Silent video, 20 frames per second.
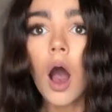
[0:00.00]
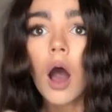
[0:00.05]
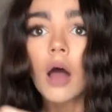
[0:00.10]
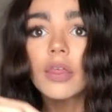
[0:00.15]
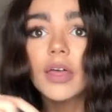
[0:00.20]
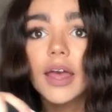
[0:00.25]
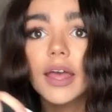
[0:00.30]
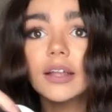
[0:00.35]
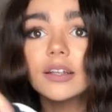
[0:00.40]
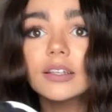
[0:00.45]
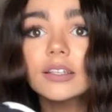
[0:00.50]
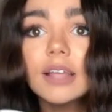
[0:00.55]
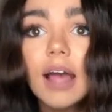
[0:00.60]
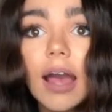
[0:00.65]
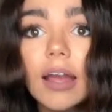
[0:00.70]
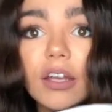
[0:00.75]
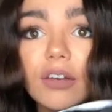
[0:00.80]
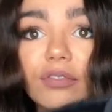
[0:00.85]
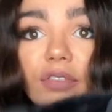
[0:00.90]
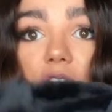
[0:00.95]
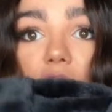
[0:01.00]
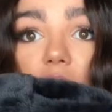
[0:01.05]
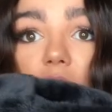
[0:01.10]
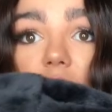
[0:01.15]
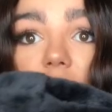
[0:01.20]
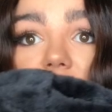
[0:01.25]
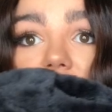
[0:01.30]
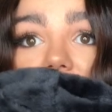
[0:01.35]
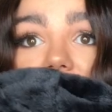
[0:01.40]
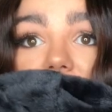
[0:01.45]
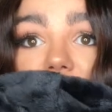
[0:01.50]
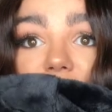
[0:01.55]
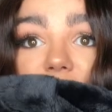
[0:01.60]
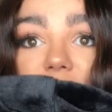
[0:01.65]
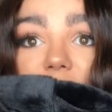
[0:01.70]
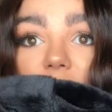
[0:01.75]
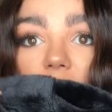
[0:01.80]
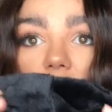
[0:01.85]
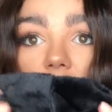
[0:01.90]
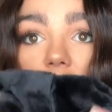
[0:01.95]
The inside of the hood is
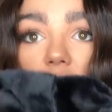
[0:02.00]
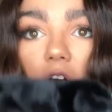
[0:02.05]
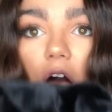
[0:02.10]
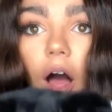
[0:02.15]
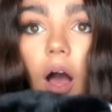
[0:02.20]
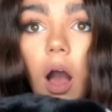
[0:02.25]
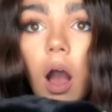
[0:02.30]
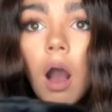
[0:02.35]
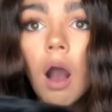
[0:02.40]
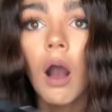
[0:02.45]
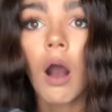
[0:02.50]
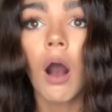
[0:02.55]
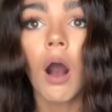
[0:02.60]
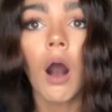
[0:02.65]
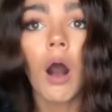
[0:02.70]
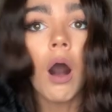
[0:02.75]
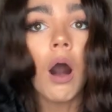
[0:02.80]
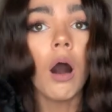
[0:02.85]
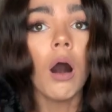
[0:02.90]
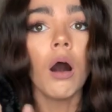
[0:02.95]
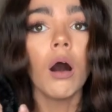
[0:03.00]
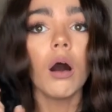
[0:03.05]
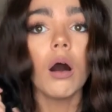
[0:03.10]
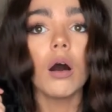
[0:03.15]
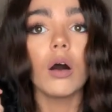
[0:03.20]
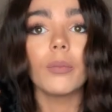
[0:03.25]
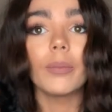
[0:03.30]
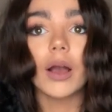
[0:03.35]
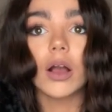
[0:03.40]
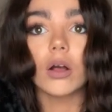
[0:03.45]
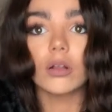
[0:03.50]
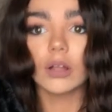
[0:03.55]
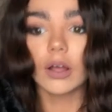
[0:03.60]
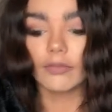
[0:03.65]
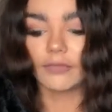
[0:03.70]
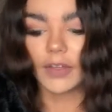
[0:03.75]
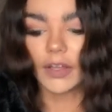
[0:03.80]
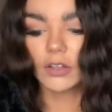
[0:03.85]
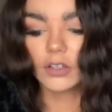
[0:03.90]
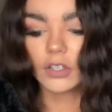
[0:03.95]
fur. Oh my god,
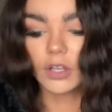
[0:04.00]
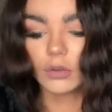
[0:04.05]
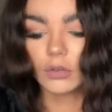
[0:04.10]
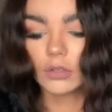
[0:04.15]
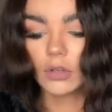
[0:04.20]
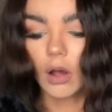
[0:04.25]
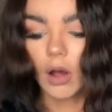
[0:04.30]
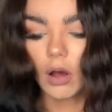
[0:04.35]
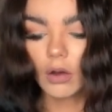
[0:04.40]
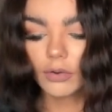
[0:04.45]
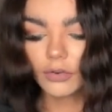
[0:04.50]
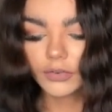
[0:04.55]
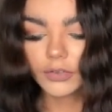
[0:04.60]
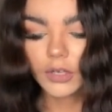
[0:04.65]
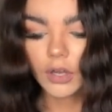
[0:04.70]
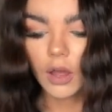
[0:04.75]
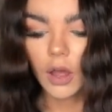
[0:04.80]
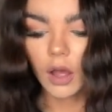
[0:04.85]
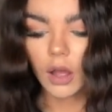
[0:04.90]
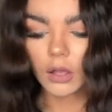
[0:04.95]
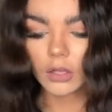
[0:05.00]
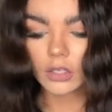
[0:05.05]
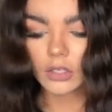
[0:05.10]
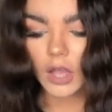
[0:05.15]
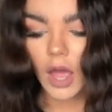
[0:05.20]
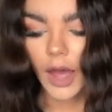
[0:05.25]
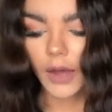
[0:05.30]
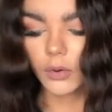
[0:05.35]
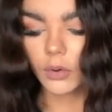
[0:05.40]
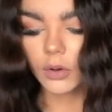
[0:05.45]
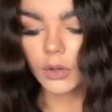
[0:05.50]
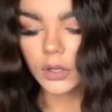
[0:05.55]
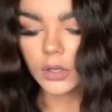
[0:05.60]
that feels so soft. So,